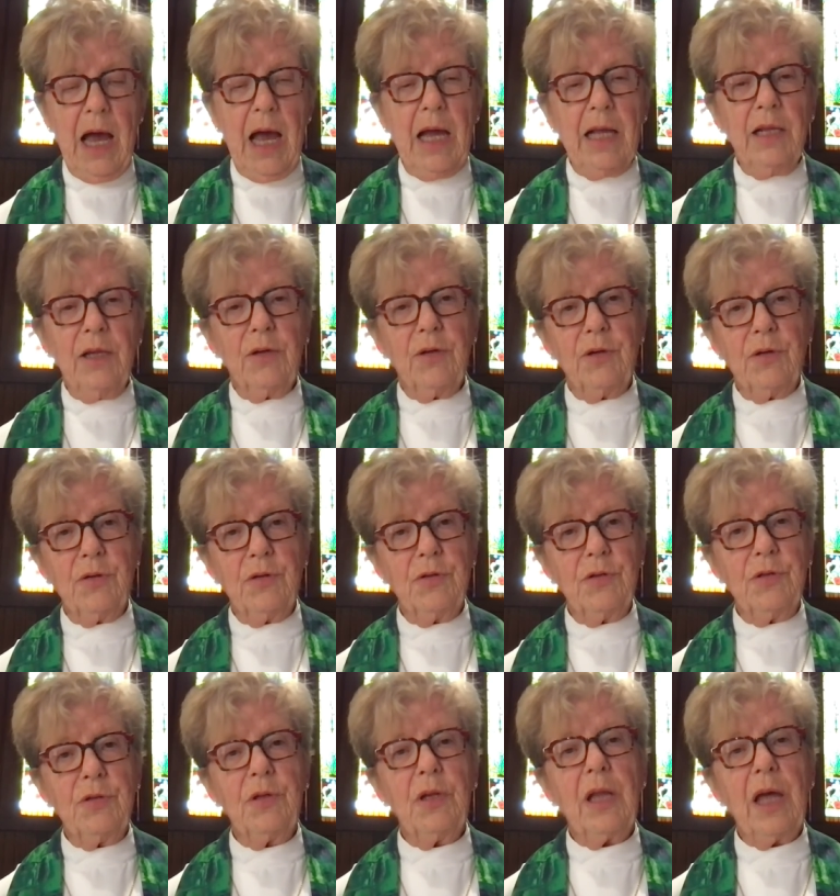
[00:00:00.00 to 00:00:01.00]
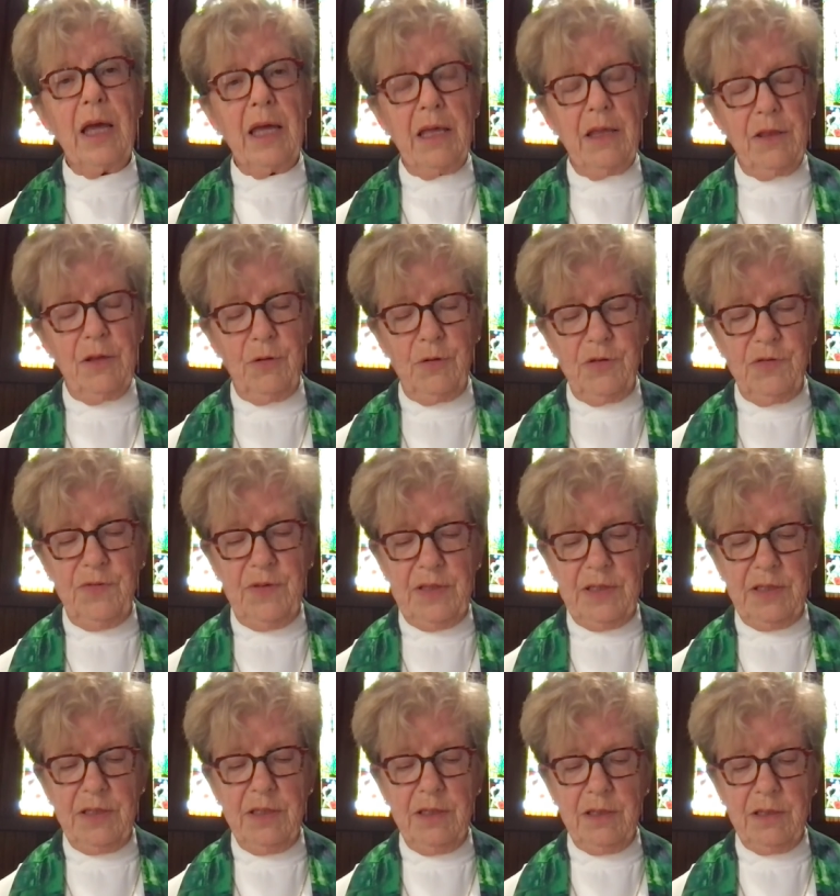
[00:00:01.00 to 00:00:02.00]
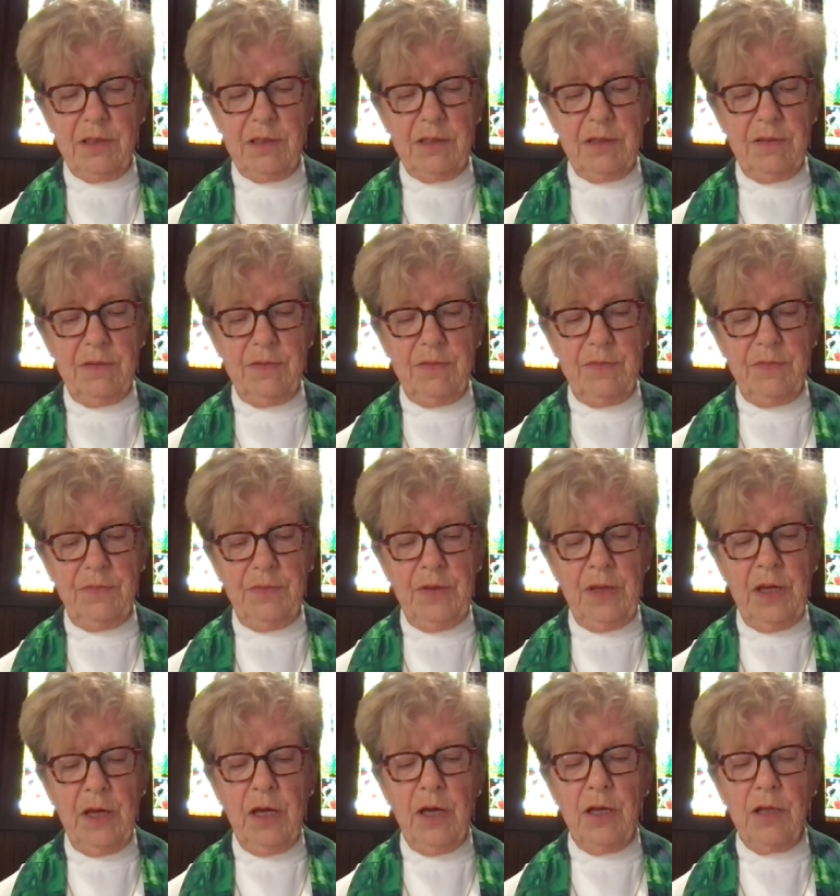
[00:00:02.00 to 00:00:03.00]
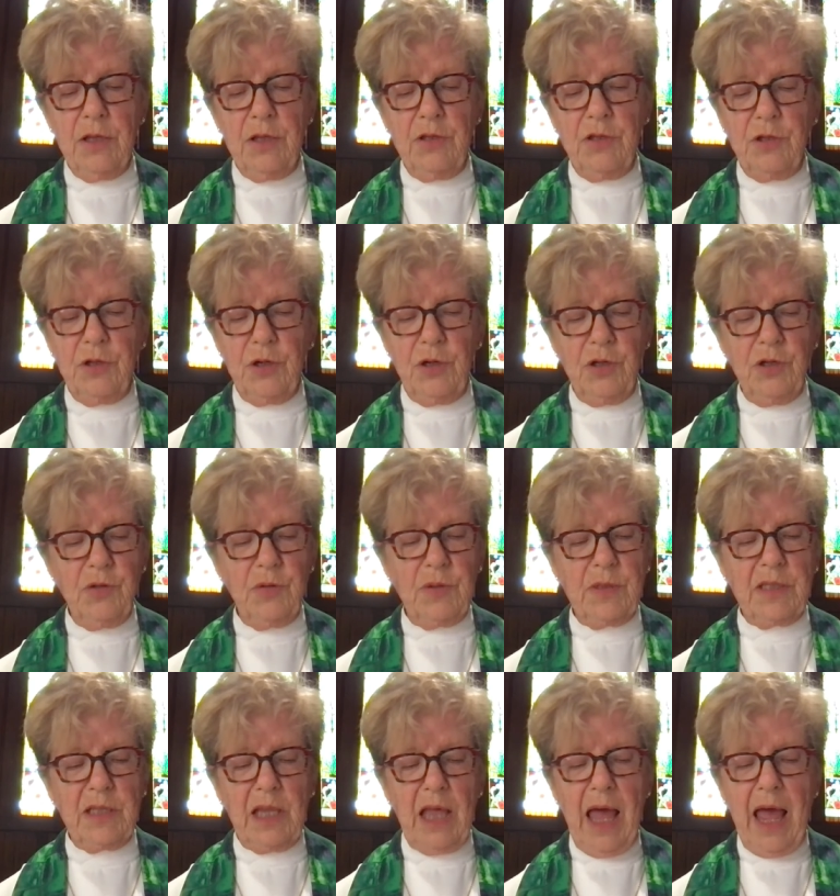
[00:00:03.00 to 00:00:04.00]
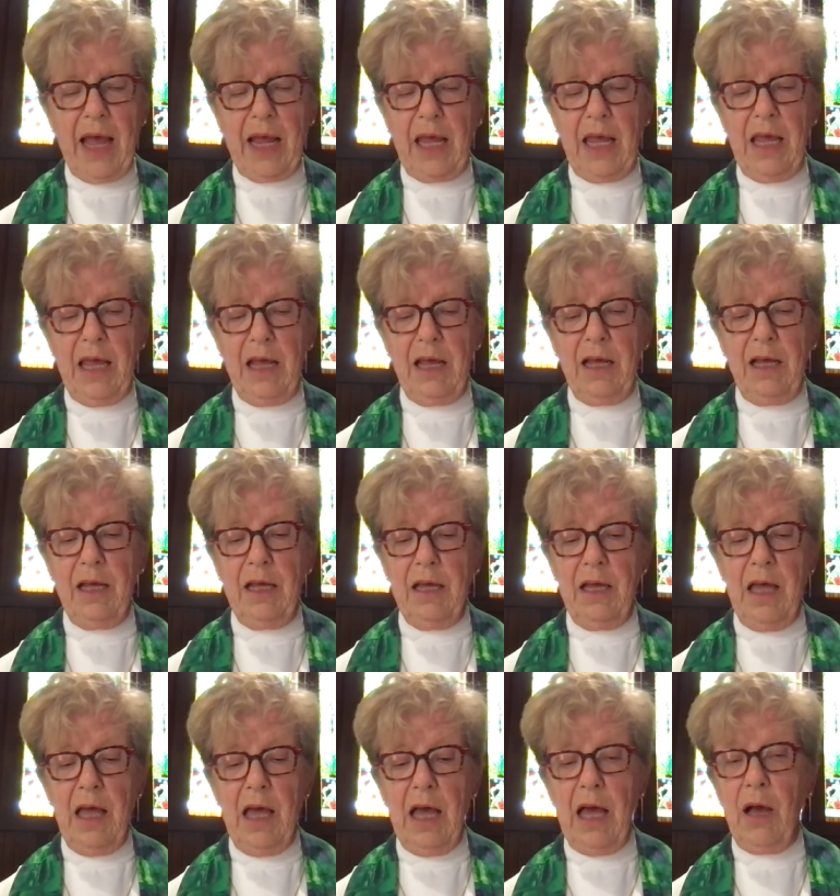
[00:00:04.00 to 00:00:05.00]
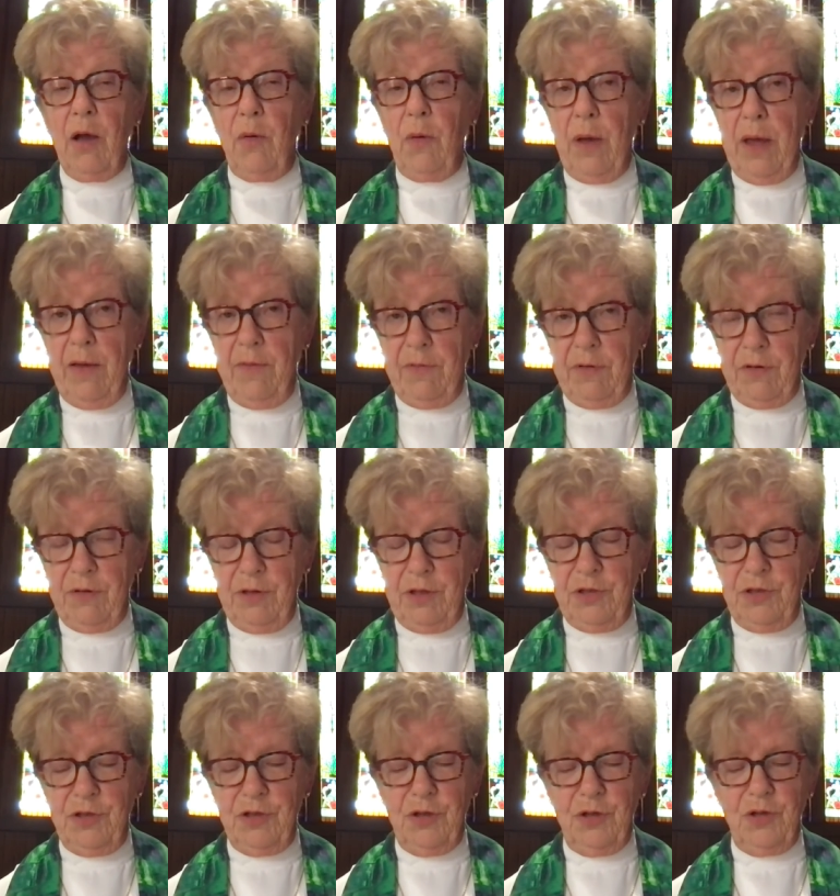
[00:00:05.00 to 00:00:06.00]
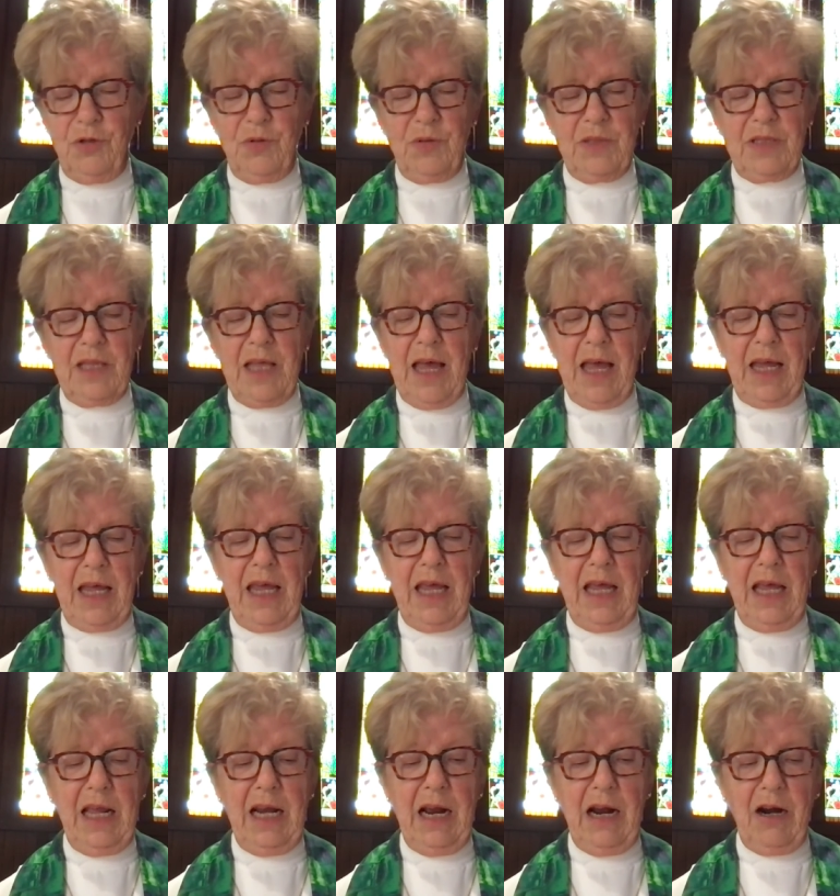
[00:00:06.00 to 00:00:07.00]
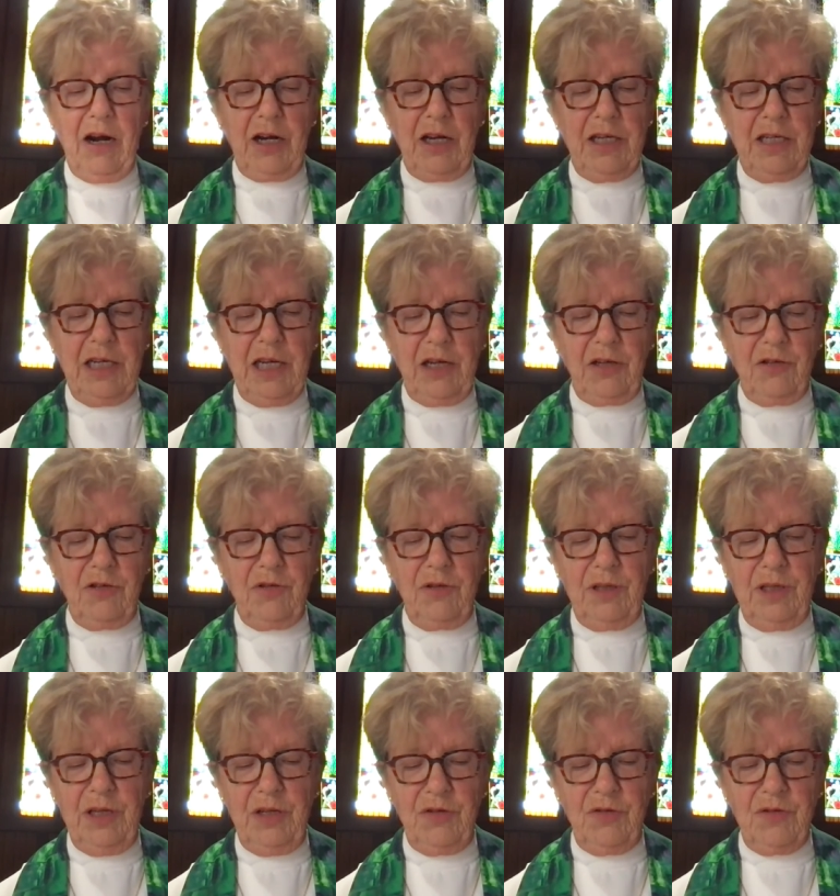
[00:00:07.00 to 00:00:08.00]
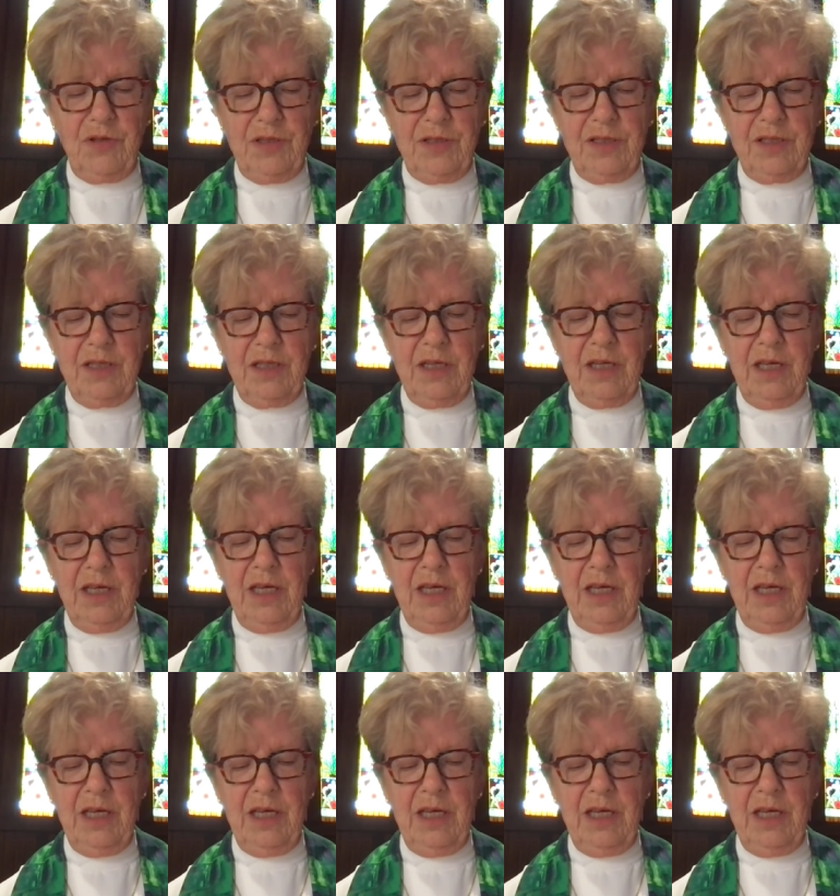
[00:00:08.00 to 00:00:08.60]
I learned to like those visits. The church was lacking, however, the church was lacking in architectural interest.